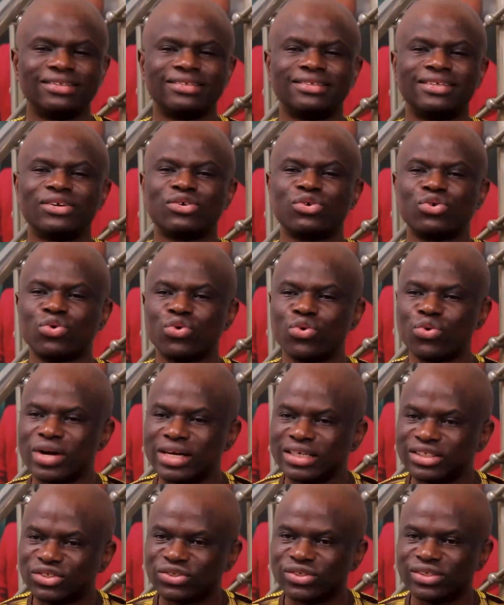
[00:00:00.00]
The
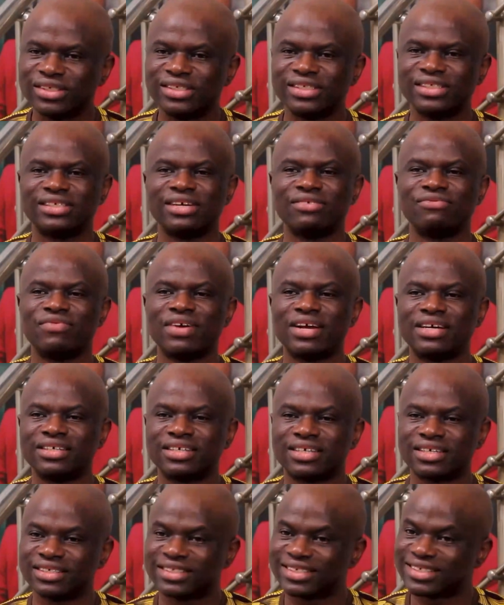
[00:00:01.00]
question is a
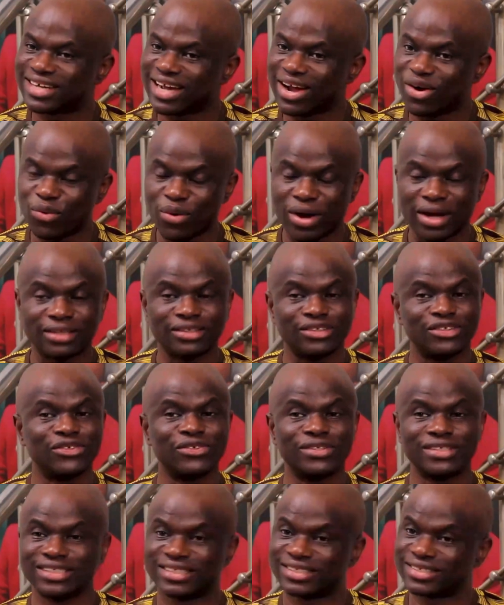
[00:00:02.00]
very critical one. You
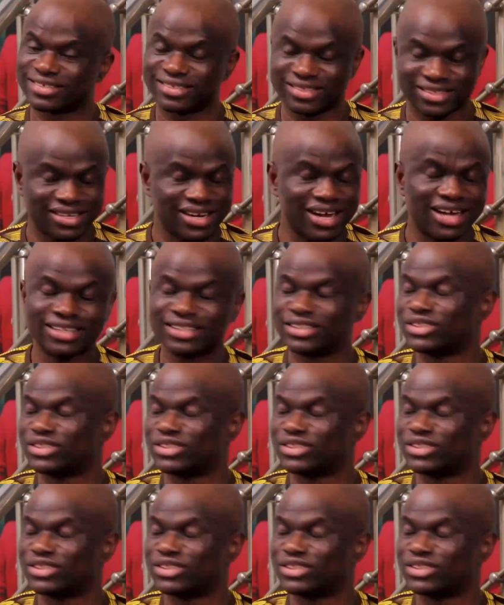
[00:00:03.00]
know, this is a critical